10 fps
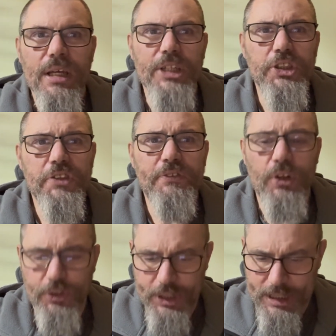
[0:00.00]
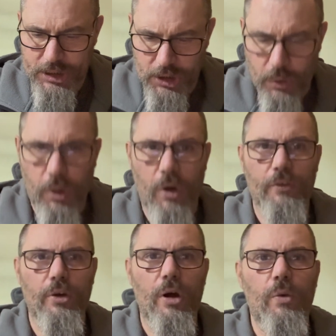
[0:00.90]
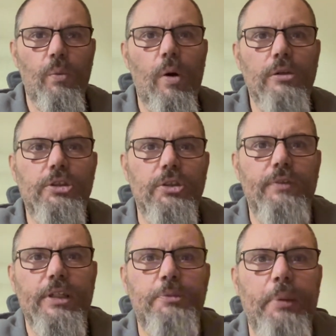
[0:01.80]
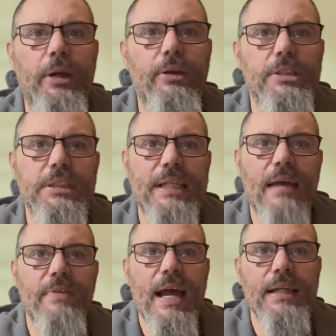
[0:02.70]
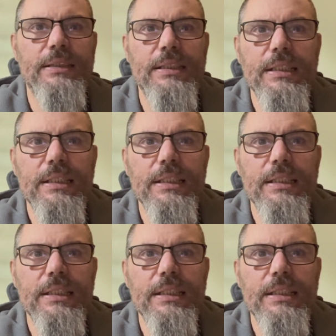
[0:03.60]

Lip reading: It's just a few things to go over of what sort of experiences I've had.